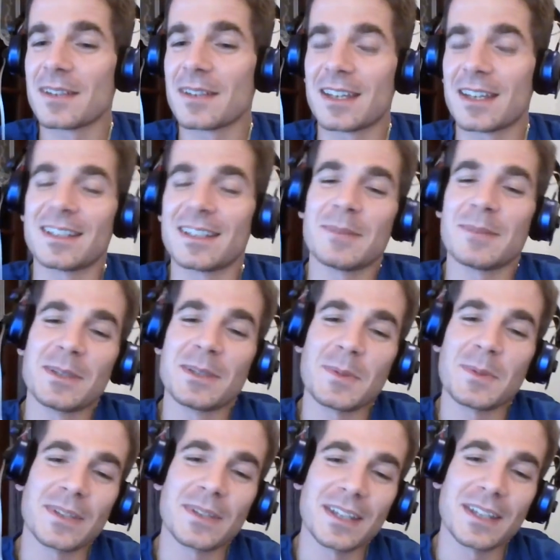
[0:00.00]
And I mean, the
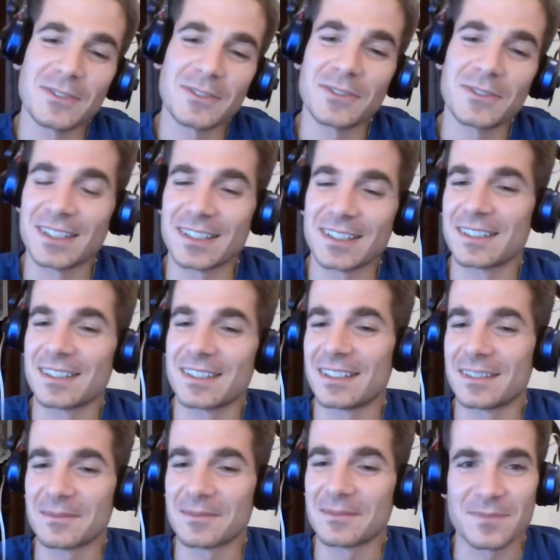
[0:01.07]
people, they have
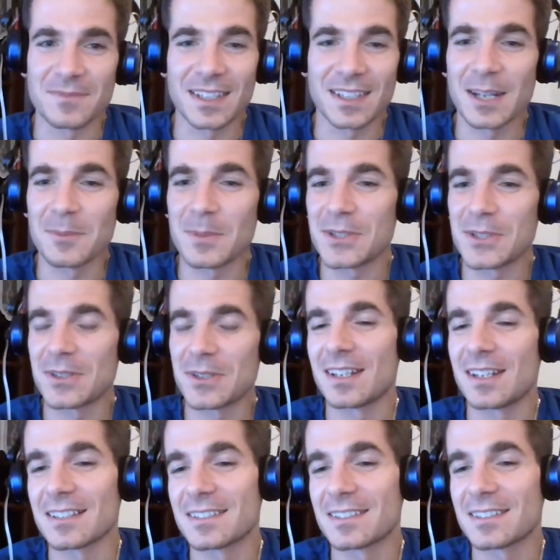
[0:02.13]
fun. They are passionate
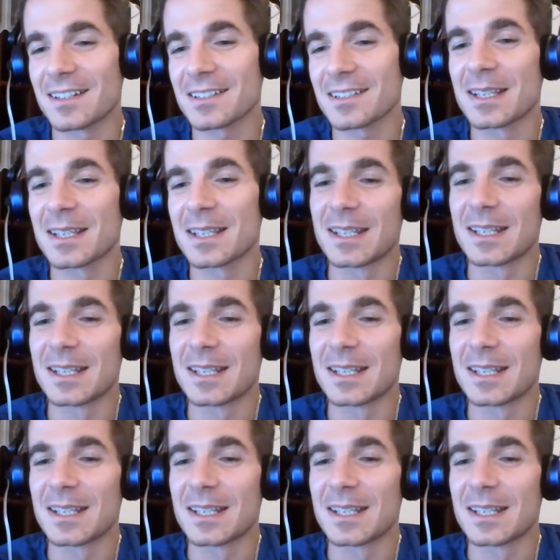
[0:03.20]
dancers.